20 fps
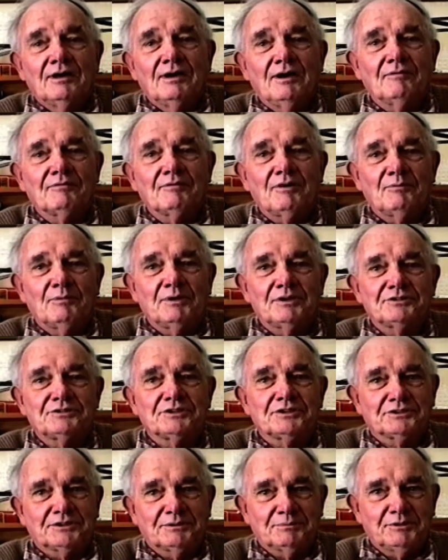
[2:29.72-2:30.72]
I've got one
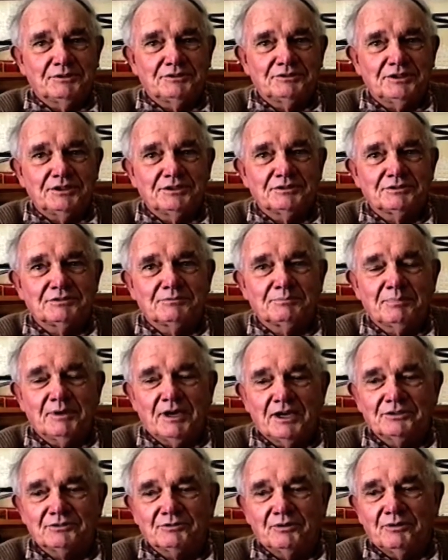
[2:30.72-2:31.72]
sister, but she's
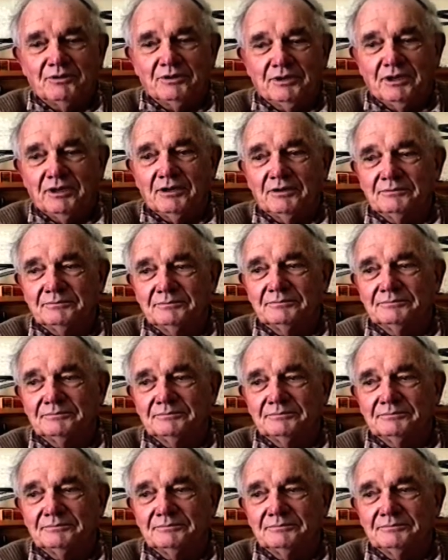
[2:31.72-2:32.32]
passed on now.